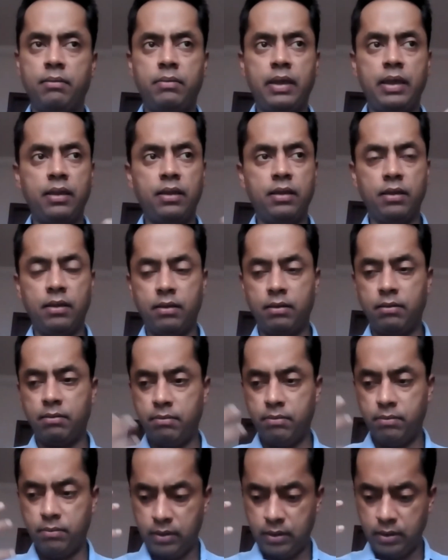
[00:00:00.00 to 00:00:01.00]
and the
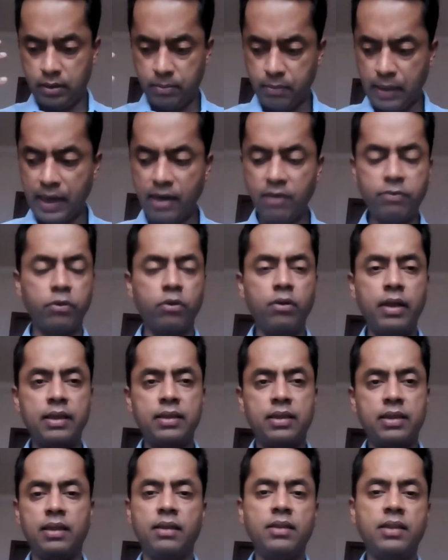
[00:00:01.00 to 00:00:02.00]

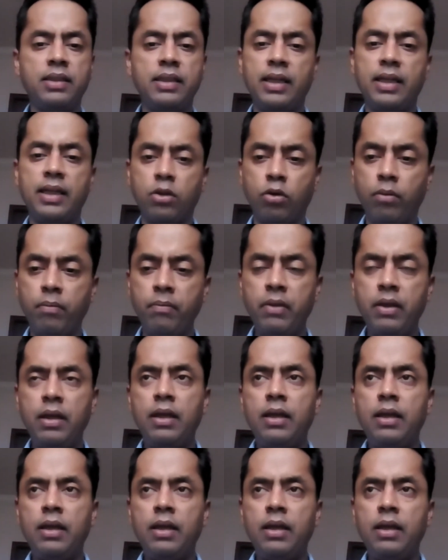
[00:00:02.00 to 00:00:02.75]
mindfulness energy at home.